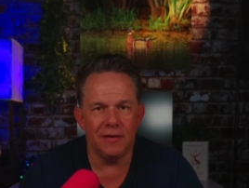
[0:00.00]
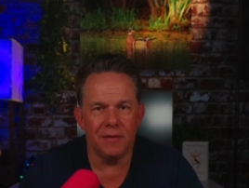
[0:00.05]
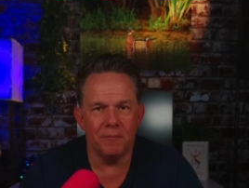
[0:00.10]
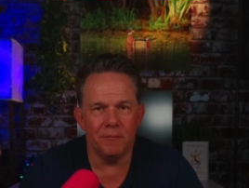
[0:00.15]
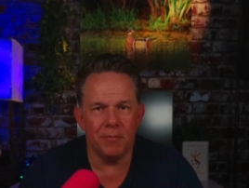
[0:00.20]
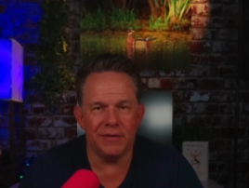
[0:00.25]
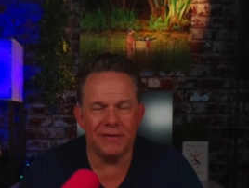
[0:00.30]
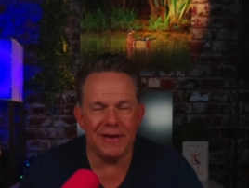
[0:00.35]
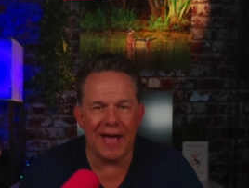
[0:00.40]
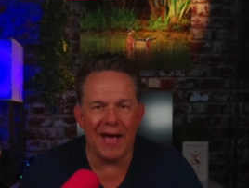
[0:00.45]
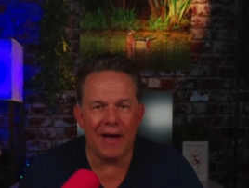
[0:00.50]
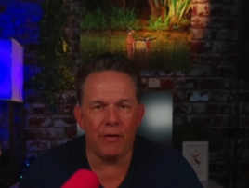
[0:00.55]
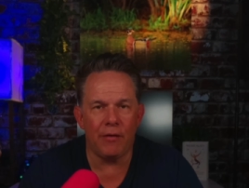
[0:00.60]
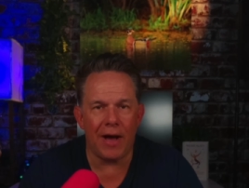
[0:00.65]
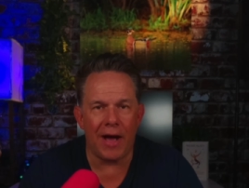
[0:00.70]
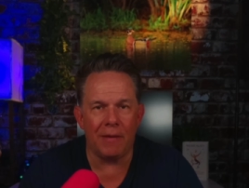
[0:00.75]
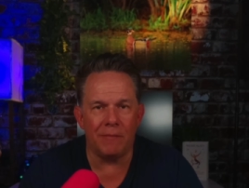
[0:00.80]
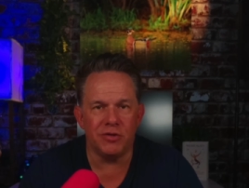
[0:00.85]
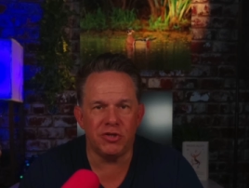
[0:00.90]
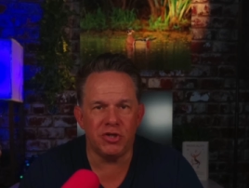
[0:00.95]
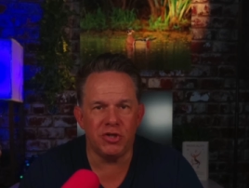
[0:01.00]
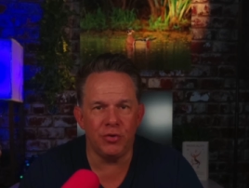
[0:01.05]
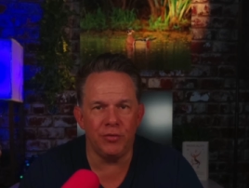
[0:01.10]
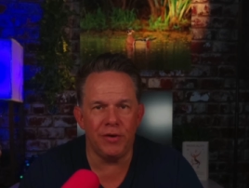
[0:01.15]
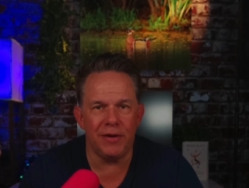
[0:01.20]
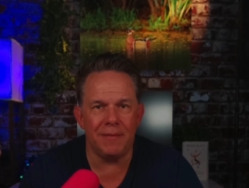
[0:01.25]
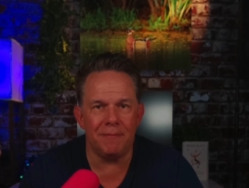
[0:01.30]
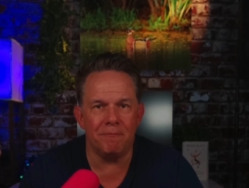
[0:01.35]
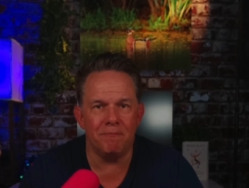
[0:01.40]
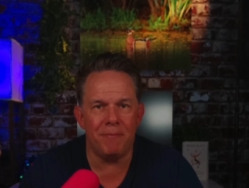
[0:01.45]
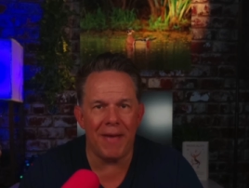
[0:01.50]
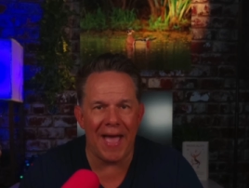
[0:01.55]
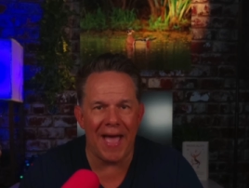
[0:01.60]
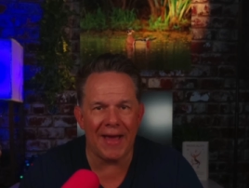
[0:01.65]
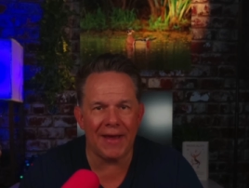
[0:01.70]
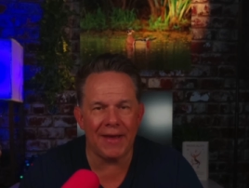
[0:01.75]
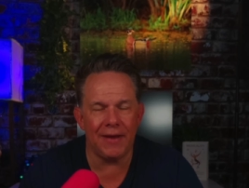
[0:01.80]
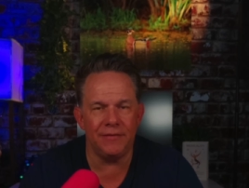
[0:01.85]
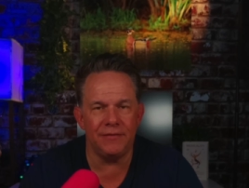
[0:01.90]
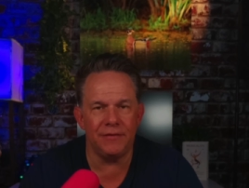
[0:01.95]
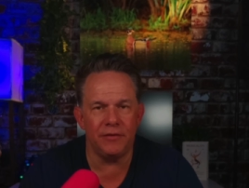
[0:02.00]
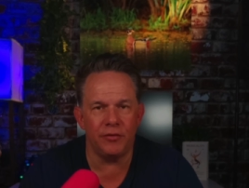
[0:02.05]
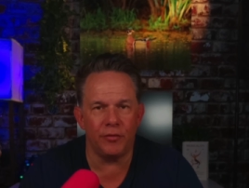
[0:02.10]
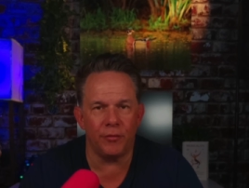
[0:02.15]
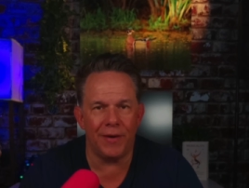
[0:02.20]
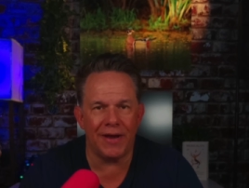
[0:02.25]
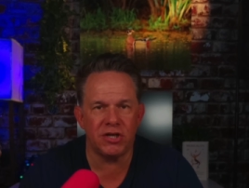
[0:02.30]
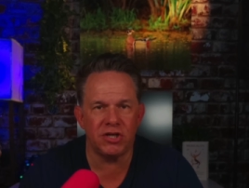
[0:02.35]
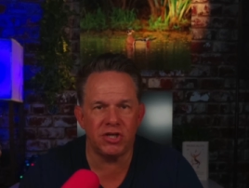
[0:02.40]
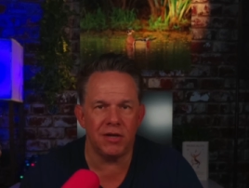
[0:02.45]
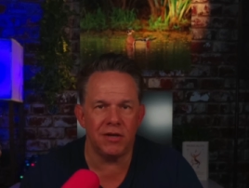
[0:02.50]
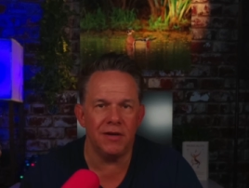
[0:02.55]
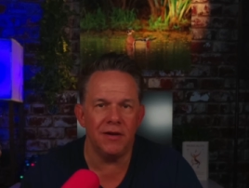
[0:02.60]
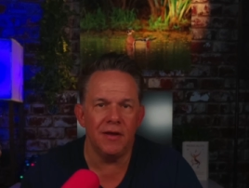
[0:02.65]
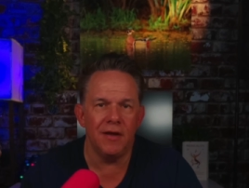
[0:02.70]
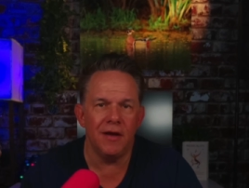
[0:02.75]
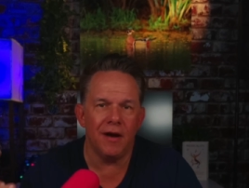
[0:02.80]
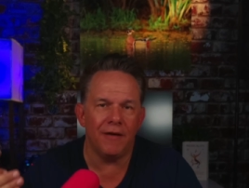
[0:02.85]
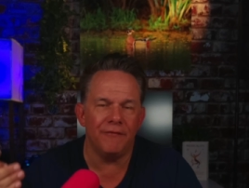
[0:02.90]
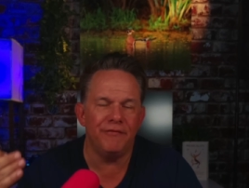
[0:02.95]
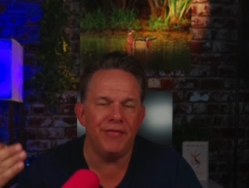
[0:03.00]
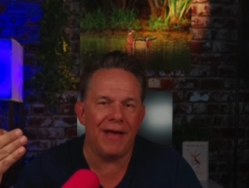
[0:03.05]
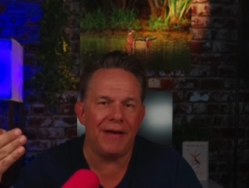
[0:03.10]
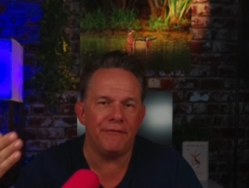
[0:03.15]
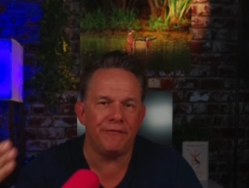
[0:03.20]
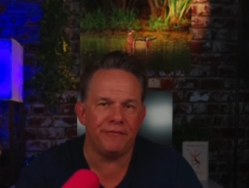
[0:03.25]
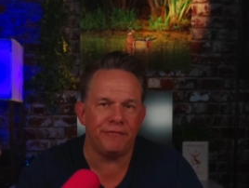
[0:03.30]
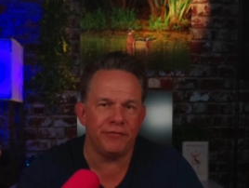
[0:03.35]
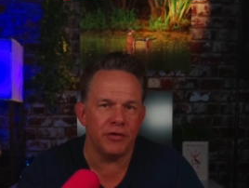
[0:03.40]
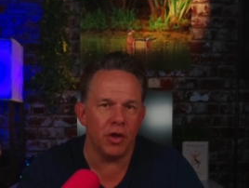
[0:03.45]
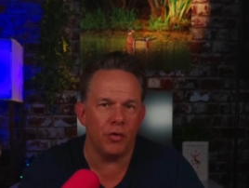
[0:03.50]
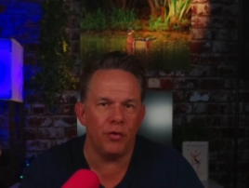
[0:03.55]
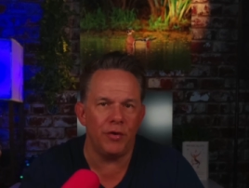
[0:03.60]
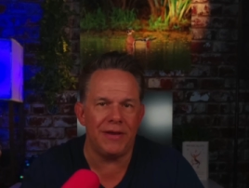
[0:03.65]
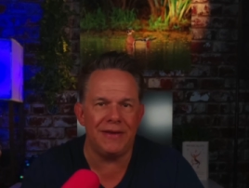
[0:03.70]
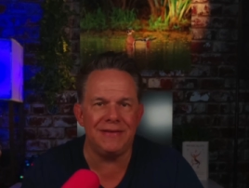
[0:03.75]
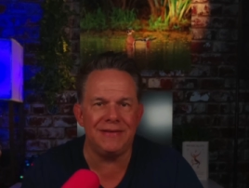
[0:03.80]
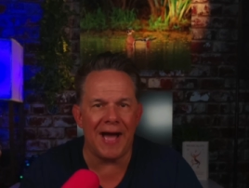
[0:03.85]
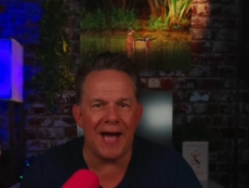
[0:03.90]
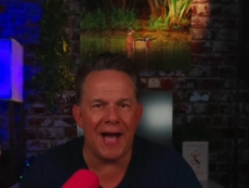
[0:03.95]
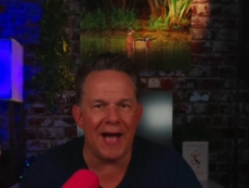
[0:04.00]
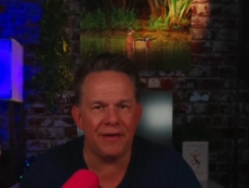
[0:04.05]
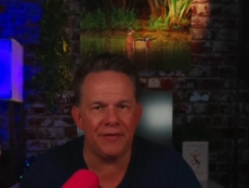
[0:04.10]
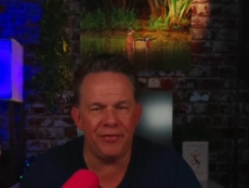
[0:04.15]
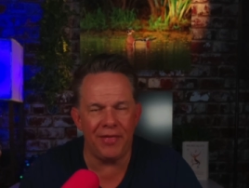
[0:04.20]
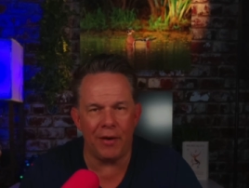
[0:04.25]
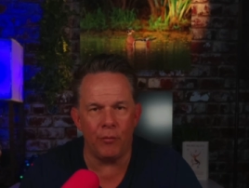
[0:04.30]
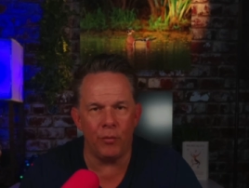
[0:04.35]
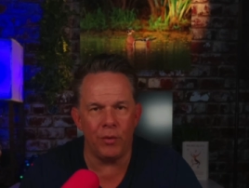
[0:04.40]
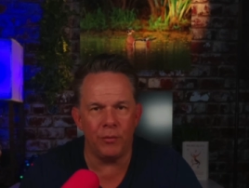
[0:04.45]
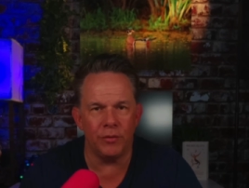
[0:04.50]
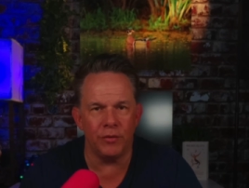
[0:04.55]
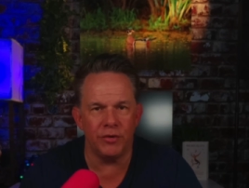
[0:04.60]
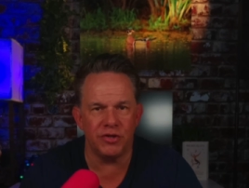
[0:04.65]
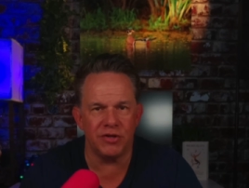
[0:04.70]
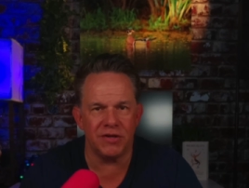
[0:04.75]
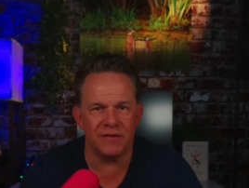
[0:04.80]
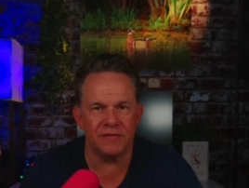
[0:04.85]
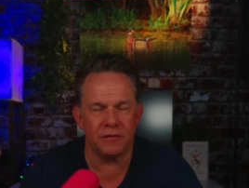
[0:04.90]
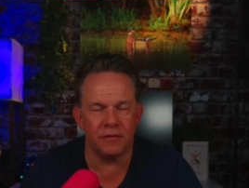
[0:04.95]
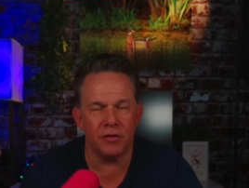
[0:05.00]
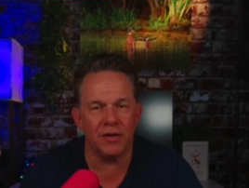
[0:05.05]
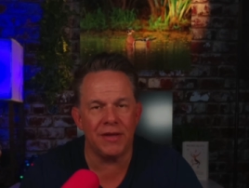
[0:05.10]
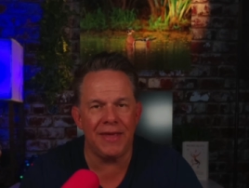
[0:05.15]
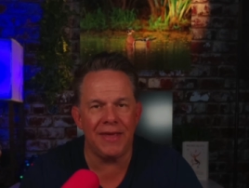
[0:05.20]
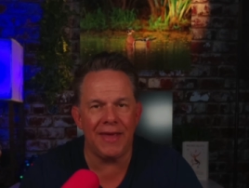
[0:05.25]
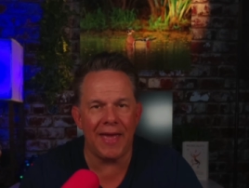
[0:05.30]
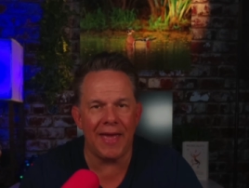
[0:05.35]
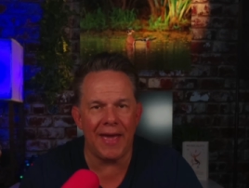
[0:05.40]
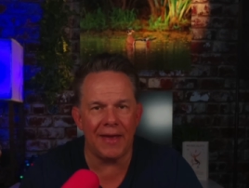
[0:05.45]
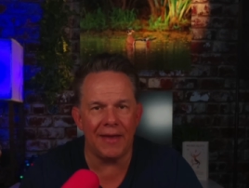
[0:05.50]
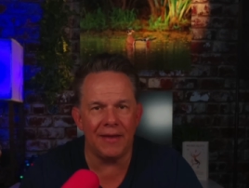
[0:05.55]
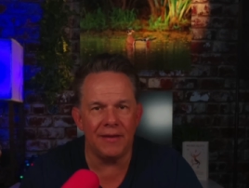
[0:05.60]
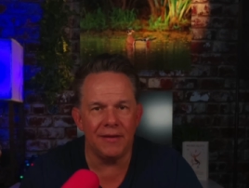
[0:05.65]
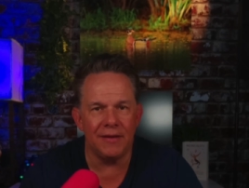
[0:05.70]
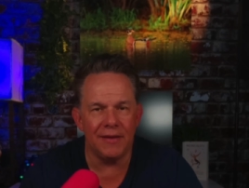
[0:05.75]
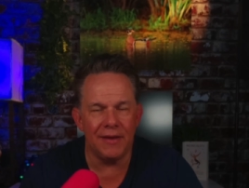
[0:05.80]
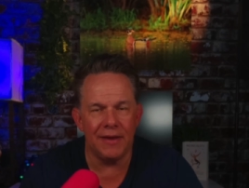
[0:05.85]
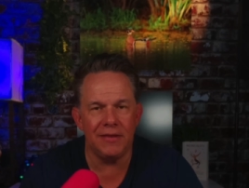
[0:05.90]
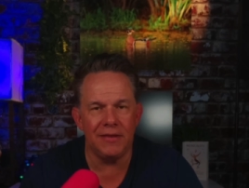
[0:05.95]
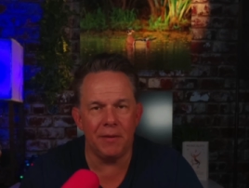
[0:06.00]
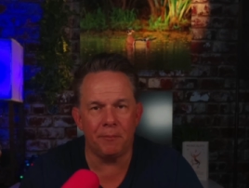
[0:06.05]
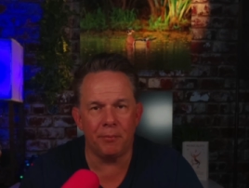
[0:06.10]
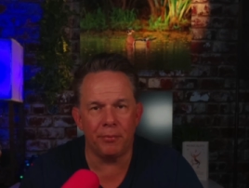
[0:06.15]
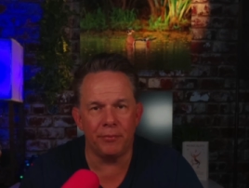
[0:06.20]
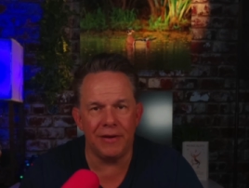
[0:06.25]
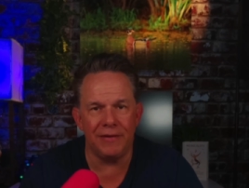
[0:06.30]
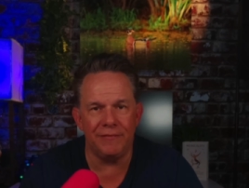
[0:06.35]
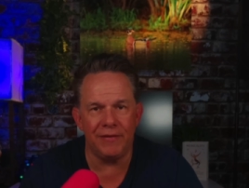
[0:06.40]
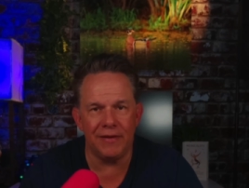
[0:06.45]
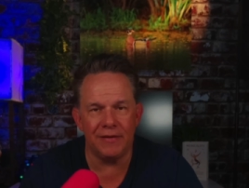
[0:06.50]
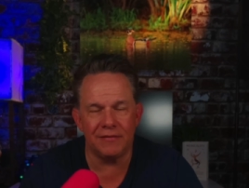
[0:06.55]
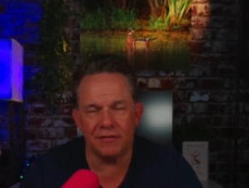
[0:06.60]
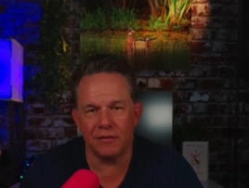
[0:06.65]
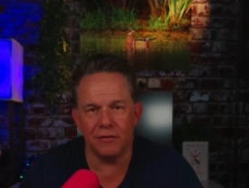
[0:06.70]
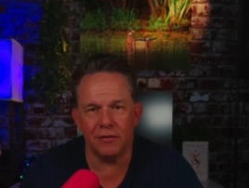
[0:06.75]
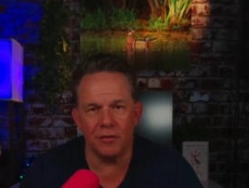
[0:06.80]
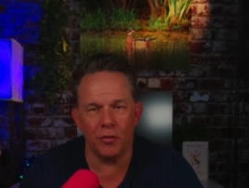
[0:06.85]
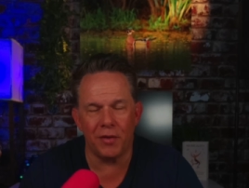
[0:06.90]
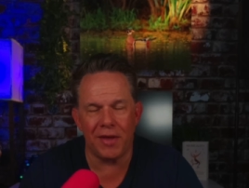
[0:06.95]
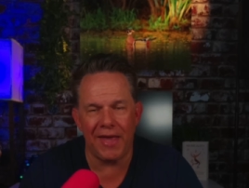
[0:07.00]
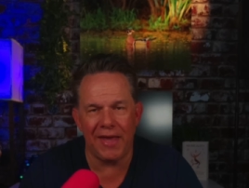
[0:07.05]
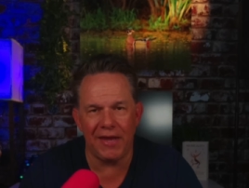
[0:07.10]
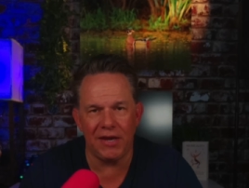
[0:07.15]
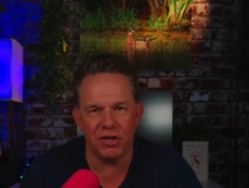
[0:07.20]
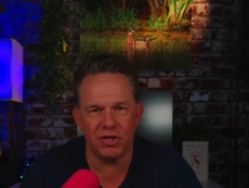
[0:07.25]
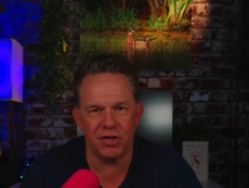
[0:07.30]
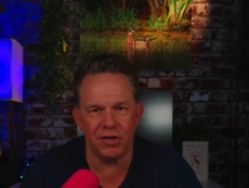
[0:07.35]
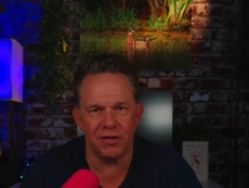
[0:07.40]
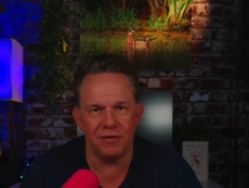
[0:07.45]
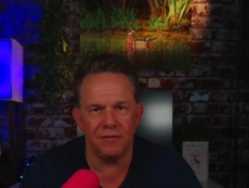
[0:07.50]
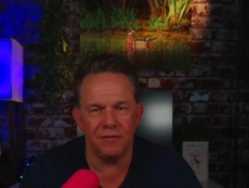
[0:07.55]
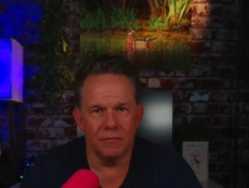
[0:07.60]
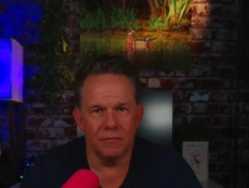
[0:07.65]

But now I'm shooting back in the direction of that floating dock that we were just looking at in the previous location.